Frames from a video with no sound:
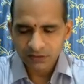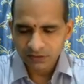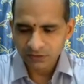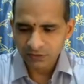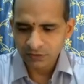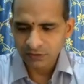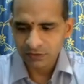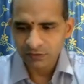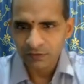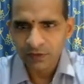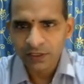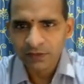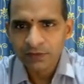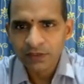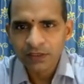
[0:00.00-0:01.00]
So
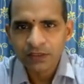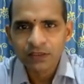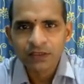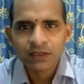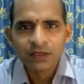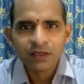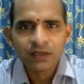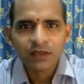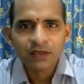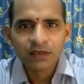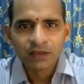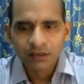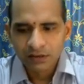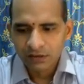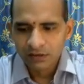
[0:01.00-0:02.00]
whenever
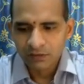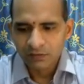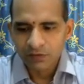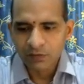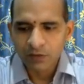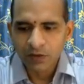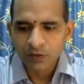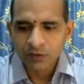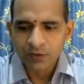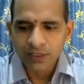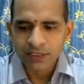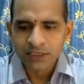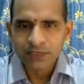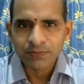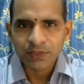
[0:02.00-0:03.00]
we want to
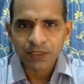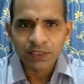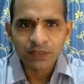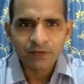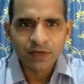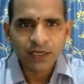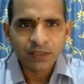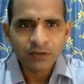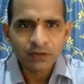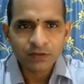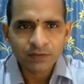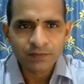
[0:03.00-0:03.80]
accept any value,